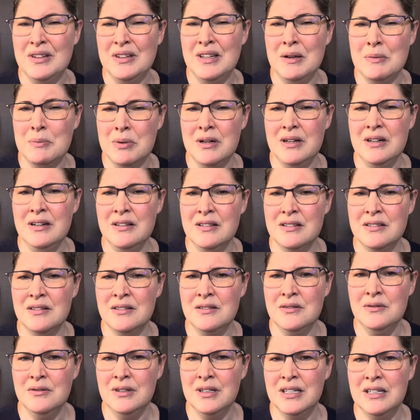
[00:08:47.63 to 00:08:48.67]
that
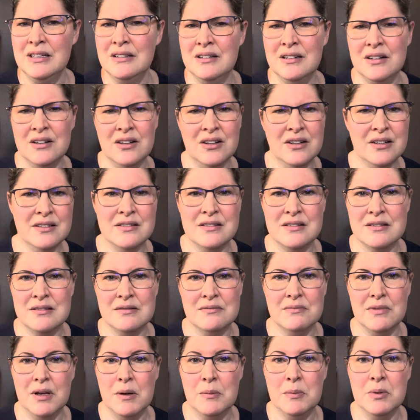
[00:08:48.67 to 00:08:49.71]
prednisone can cause
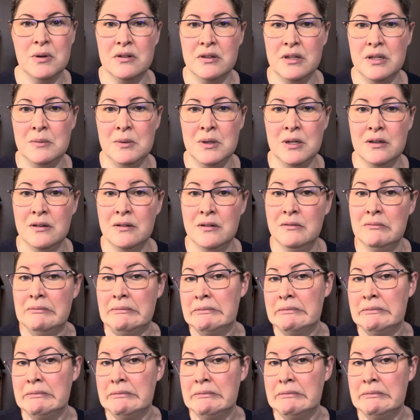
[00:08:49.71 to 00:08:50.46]
hypokalemia.